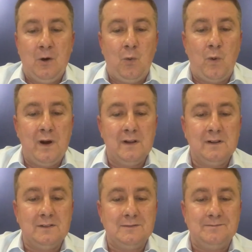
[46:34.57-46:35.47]

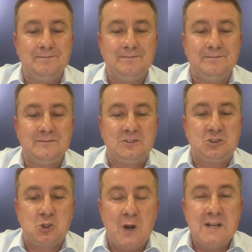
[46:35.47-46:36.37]
Well,
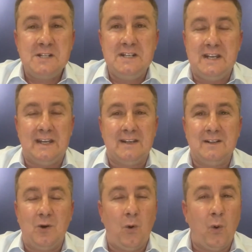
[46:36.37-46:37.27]
tragedy
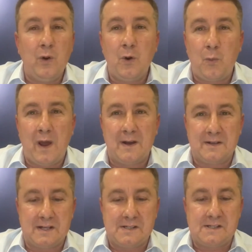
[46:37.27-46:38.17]
all
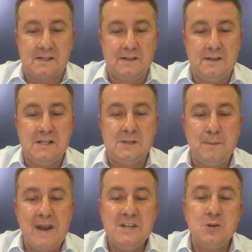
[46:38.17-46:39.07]
around us is
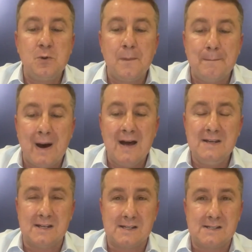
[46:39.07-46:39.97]
meant to
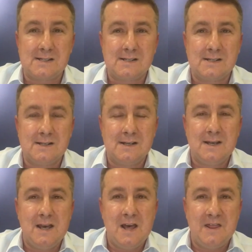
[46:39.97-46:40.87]
remind us
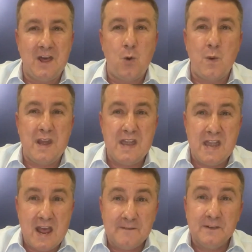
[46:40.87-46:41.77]
that we
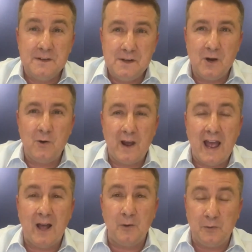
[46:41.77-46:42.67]
never know
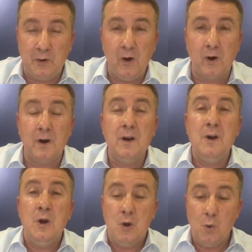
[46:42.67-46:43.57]
how long
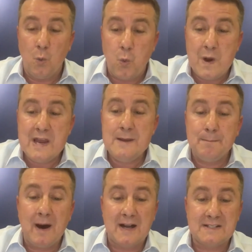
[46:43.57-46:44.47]
we
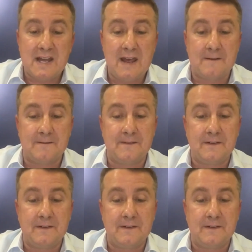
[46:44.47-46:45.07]
might have